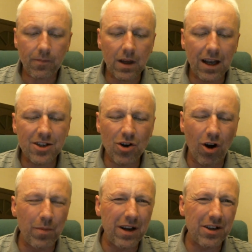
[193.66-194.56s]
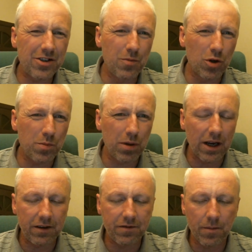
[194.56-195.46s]
It's got a bit too much play
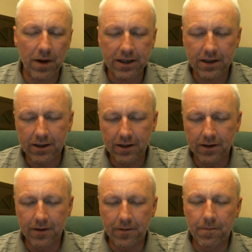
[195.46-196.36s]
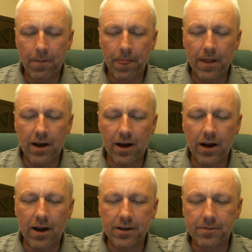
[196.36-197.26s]
in it for me.
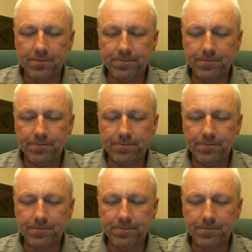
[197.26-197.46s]
And